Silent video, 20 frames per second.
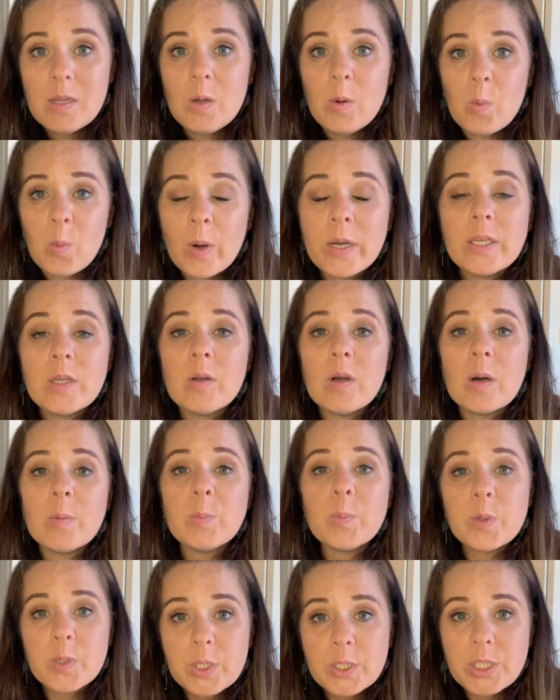when you are
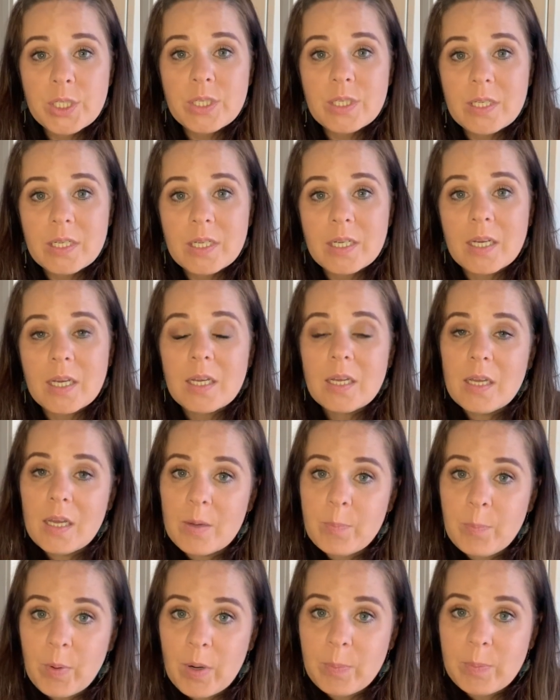purchasing a
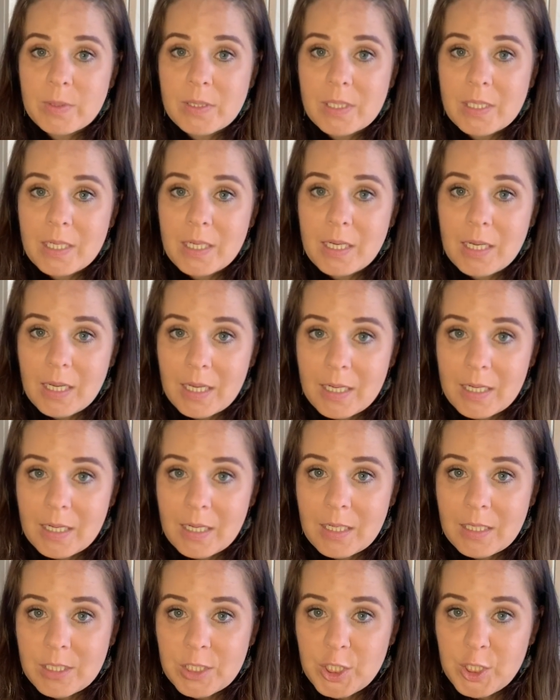property in
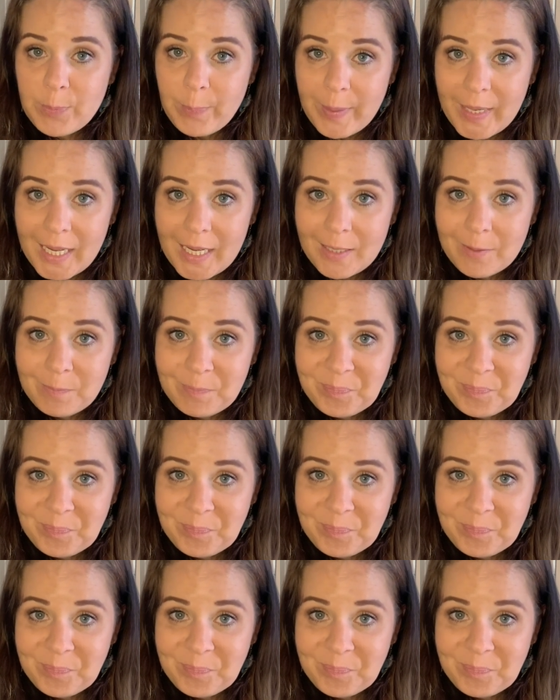Japan.